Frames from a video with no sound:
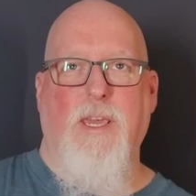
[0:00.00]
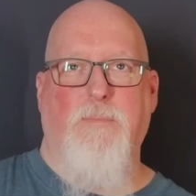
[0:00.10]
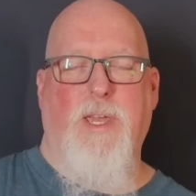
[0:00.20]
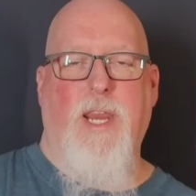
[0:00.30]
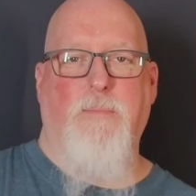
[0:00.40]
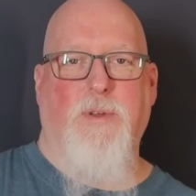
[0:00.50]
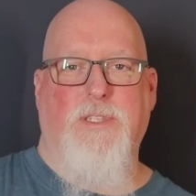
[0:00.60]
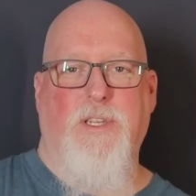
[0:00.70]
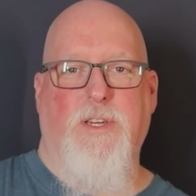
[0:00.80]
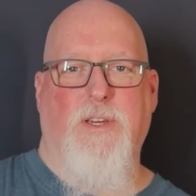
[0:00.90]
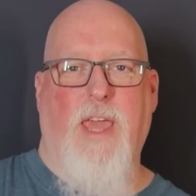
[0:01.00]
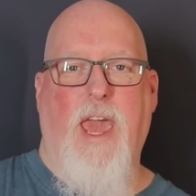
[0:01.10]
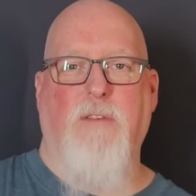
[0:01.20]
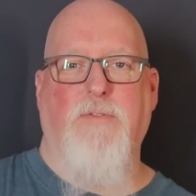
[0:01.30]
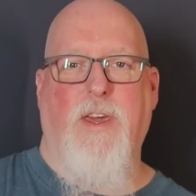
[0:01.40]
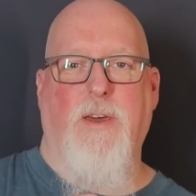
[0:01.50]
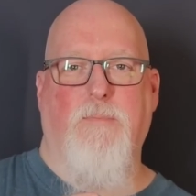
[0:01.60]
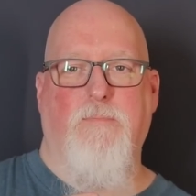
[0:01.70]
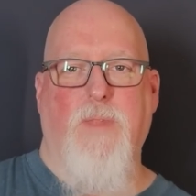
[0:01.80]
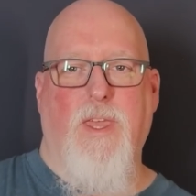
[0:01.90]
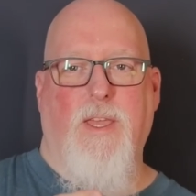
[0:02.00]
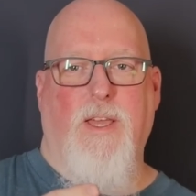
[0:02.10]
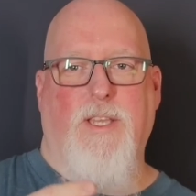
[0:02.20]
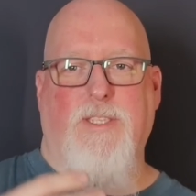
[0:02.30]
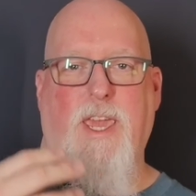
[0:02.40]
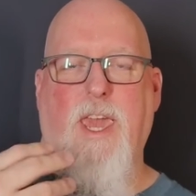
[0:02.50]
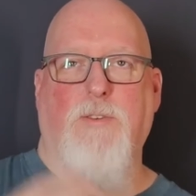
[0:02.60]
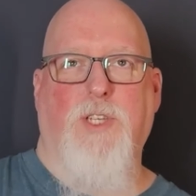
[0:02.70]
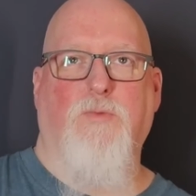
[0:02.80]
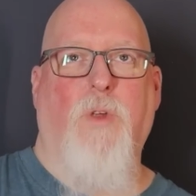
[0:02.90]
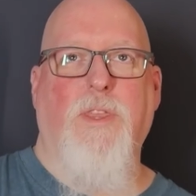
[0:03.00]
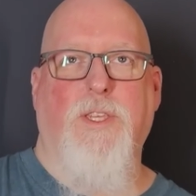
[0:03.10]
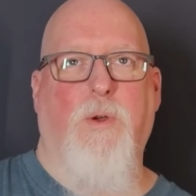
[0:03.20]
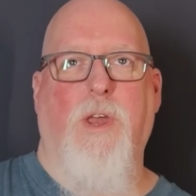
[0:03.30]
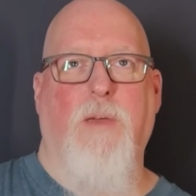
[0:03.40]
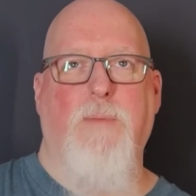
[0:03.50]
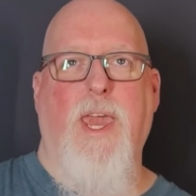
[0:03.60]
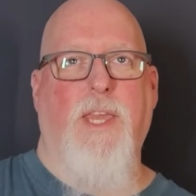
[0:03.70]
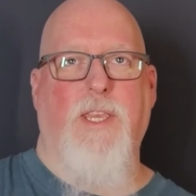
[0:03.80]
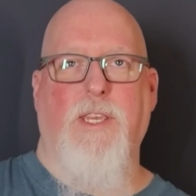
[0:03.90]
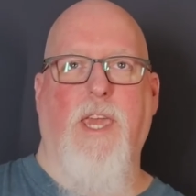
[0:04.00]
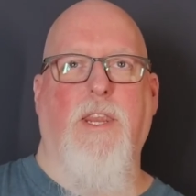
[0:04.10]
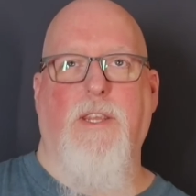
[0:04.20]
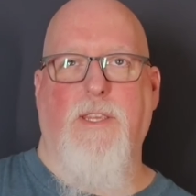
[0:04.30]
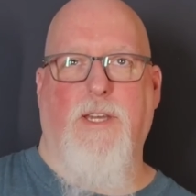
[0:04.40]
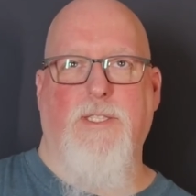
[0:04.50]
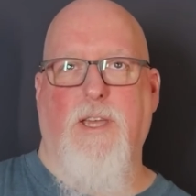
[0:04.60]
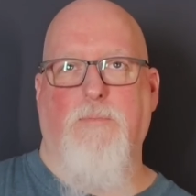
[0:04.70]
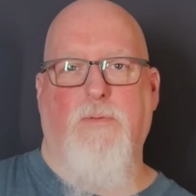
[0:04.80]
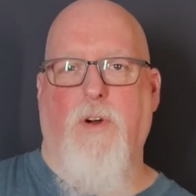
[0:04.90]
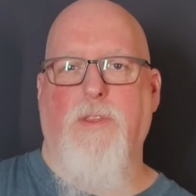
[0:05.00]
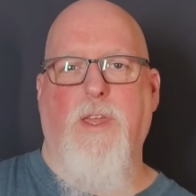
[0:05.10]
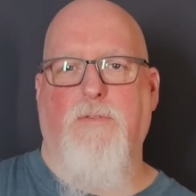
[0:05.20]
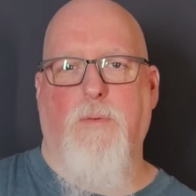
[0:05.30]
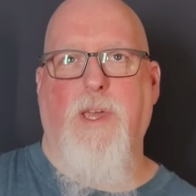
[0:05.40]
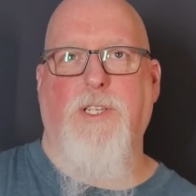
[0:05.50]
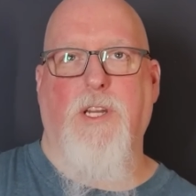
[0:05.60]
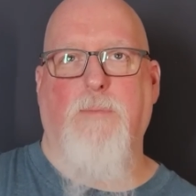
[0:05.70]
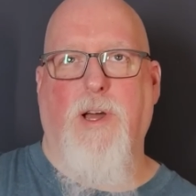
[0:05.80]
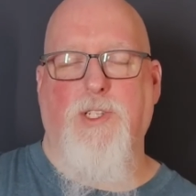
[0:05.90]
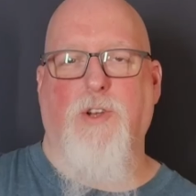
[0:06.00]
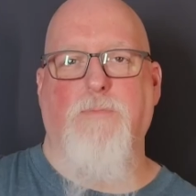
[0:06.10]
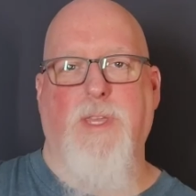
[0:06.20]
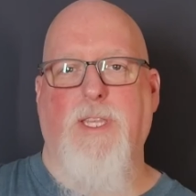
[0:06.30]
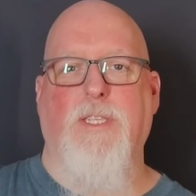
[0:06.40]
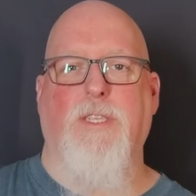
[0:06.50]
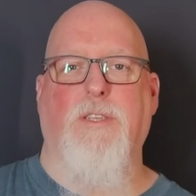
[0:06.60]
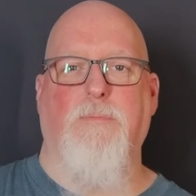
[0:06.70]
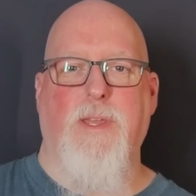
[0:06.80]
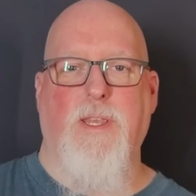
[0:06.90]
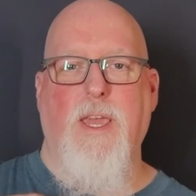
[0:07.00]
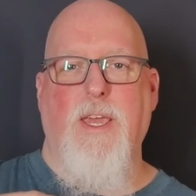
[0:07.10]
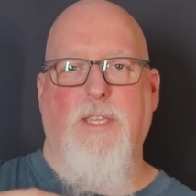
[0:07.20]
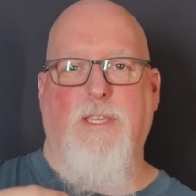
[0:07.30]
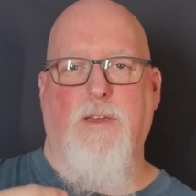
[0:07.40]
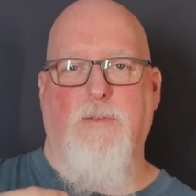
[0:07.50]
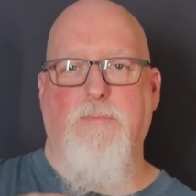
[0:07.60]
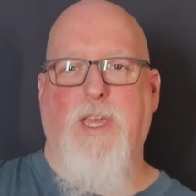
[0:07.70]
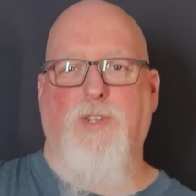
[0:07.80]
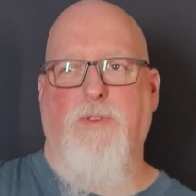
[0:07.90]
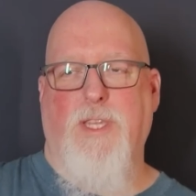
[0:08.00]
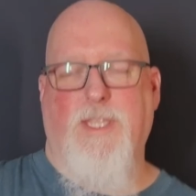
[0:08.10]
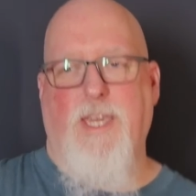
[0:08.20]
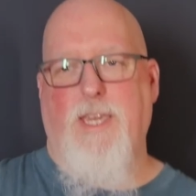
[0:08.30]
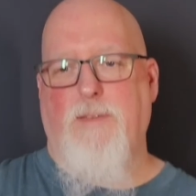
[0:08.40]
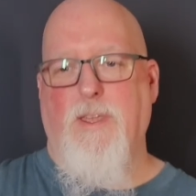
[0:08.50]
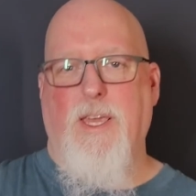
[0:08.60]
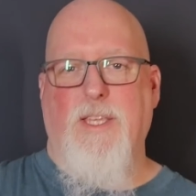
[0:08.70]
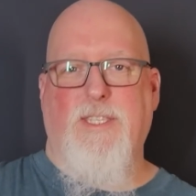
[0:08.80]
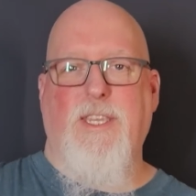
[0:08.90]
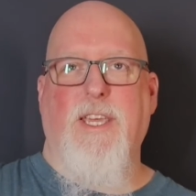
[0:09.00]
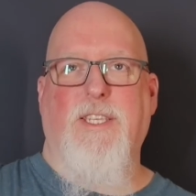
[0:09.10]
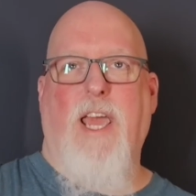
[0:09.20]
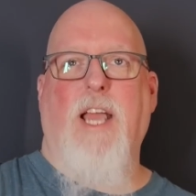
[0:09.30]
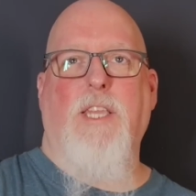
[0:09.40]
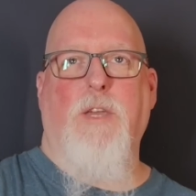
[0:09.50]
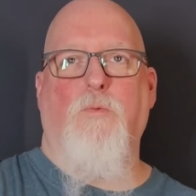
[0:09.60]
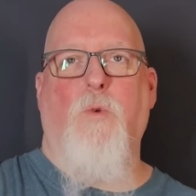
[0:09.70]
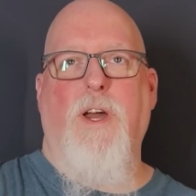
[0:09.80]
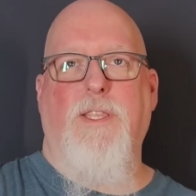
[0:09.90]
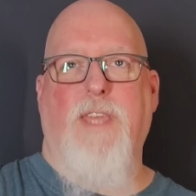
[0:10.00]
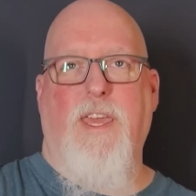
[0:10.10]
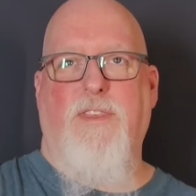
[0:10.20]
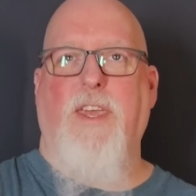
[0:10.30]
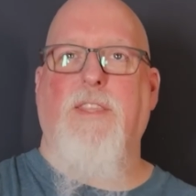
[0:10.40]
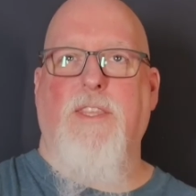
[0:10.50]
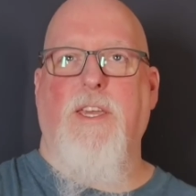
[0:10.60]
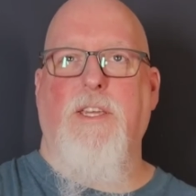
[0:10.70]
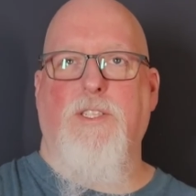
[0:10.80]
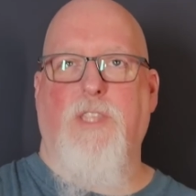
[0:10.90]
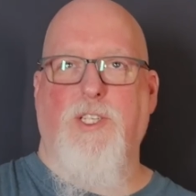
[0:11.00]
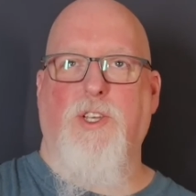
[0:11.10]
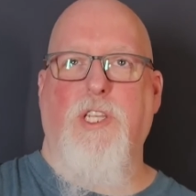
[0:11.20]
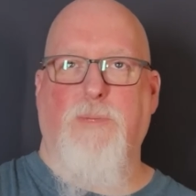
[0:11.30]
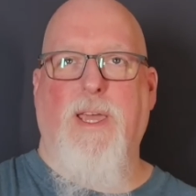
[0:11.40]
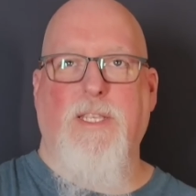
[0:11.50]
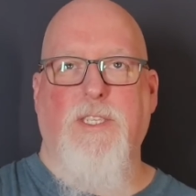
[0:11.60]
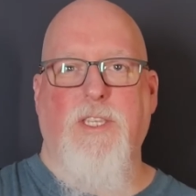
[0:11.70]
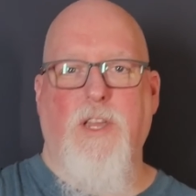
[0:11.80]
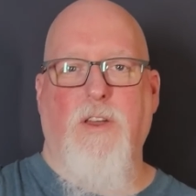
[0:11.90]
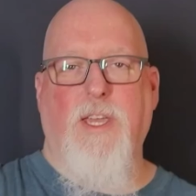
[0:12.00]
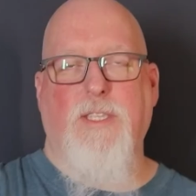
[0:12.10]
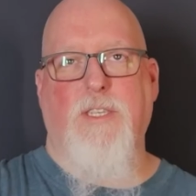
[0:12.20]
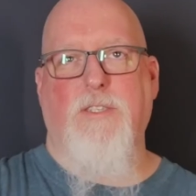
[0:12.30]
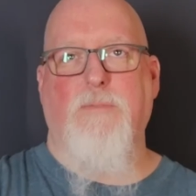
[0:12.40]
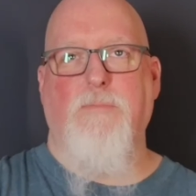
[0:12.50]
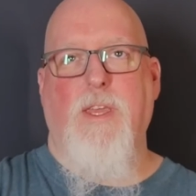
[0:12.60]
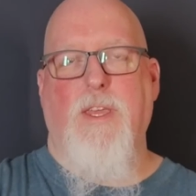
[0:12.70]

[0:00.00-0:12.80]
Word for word: being able to have them uh, say, hey, just run this quick command and get a, a dump of all the information about your MIDI system and to make sure that they see exactly what they think they, they should expect to see on that system.